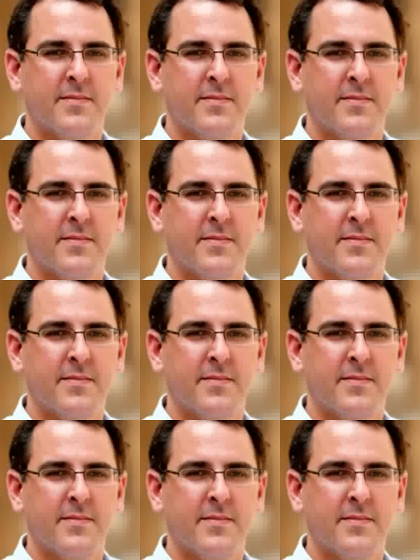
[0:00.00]

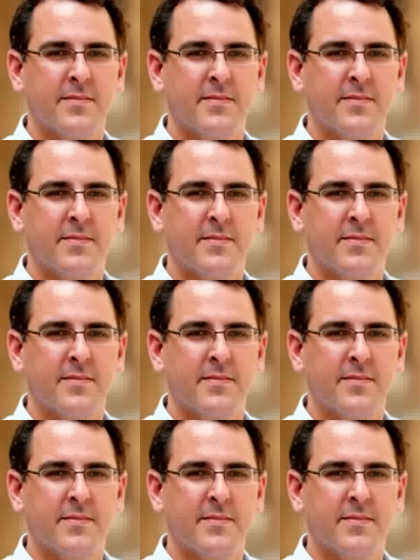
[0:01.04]

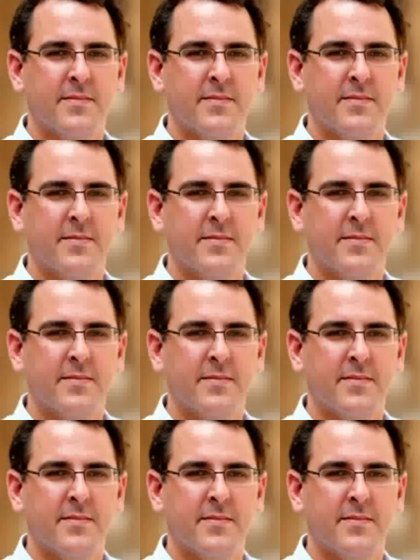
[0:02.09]

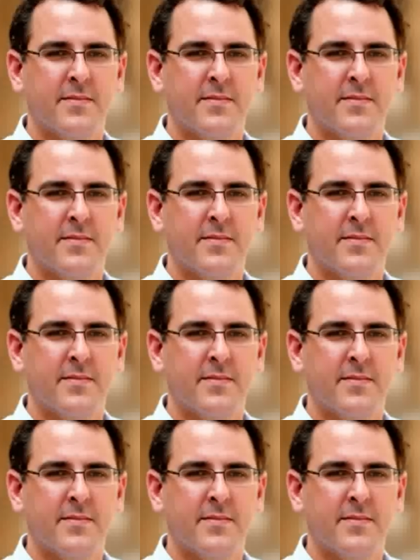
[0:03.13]
The face doesn't move, so there is nothing to read.